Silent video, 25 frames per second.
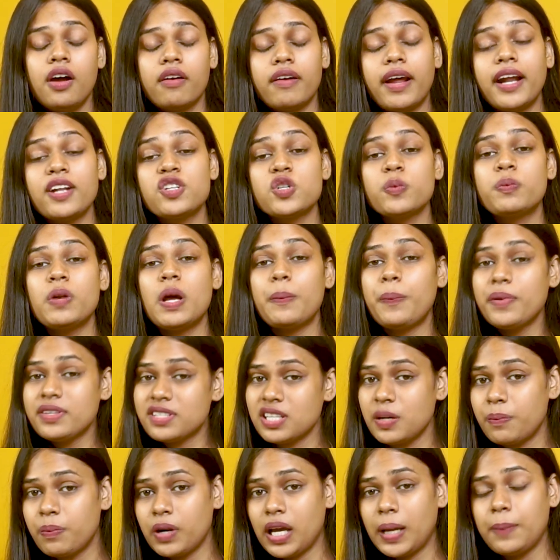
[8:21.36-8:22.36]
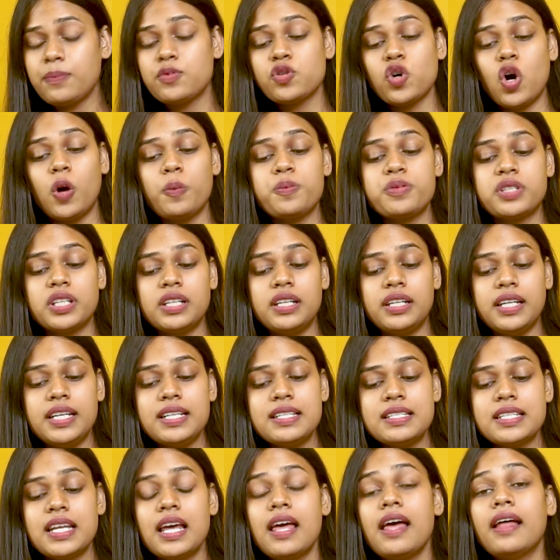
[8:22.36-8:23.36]
right? So PrepInsta Prime tops the
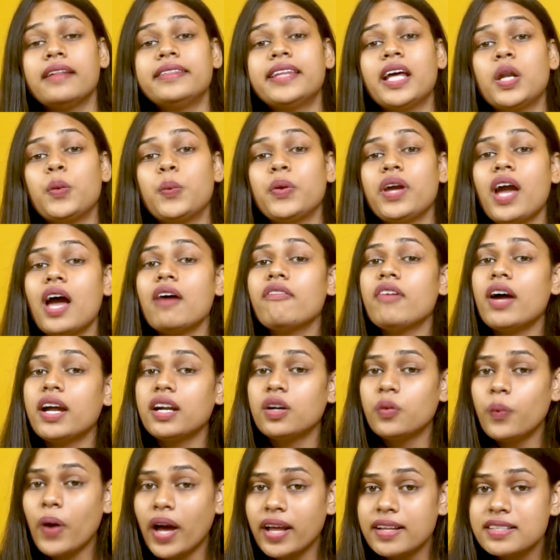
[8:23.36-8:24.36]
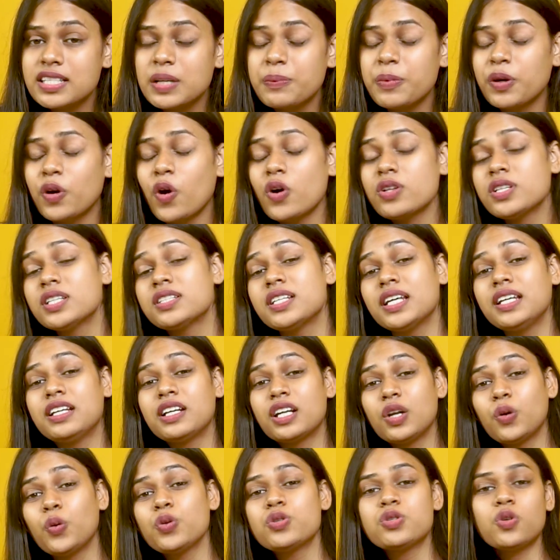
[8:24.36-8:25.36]
list. Then we have Advancer because it
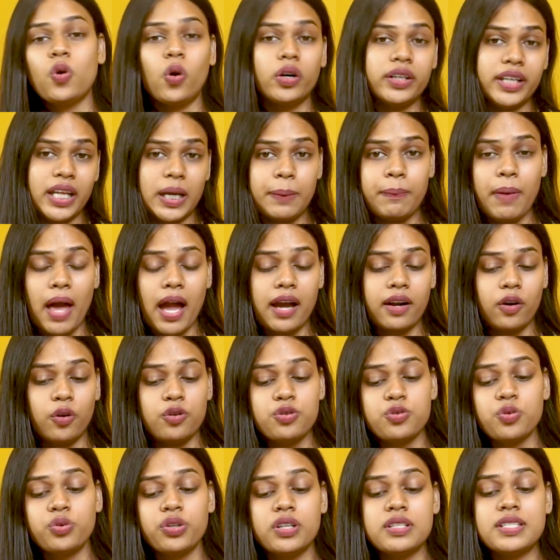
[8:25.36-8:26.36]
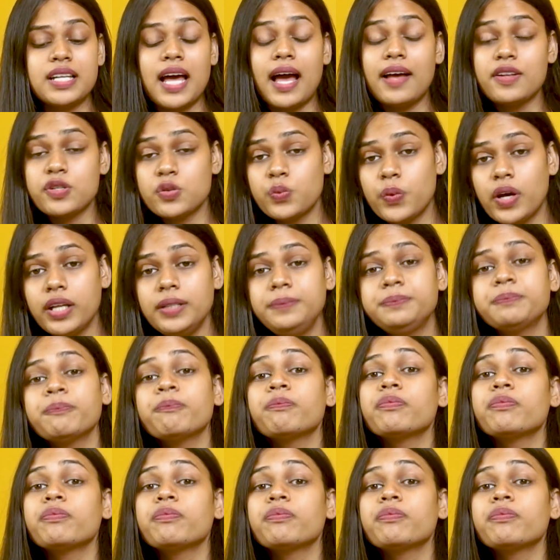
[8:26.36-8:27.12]
includes non-tech background students as well.